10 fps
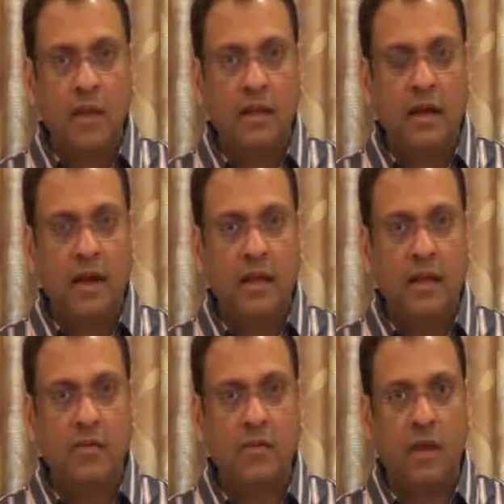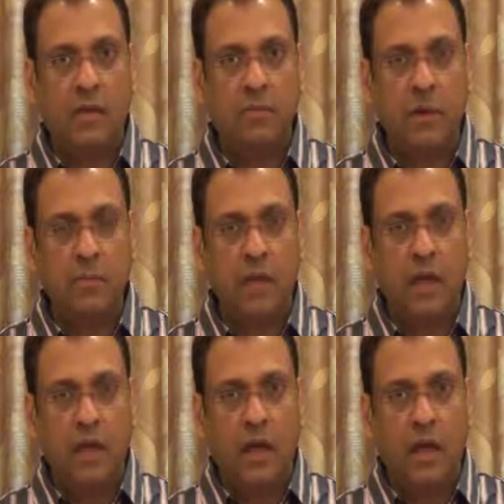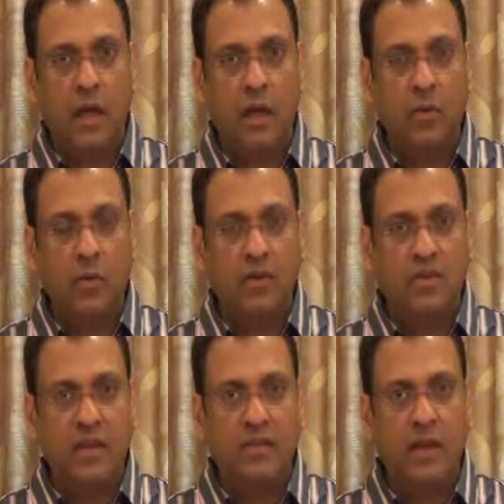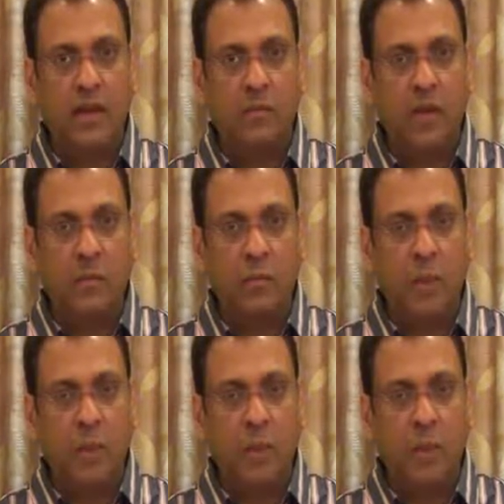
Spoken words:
The data from the US yesterday were